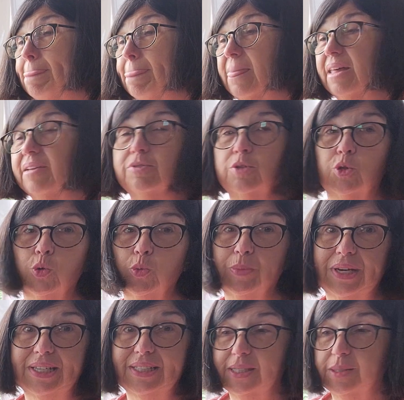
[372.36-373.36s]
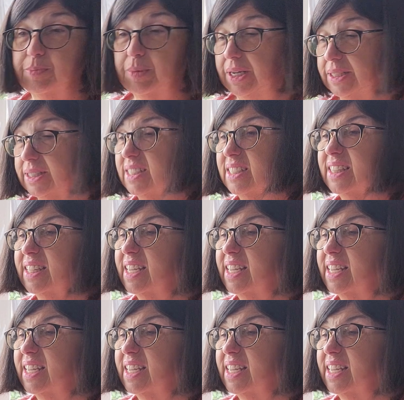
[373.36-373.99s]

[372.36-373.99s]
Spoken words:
I have two main spots on